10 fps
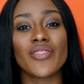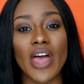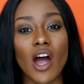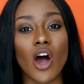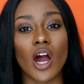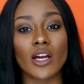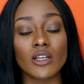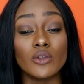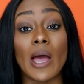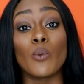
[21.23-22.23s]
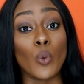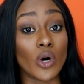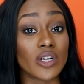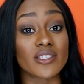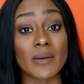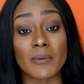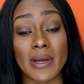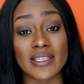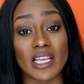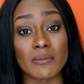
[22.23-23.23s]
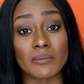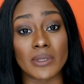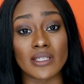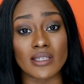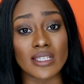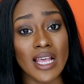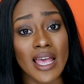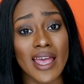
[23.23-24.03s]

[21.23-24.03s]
that were some of my statement pieces.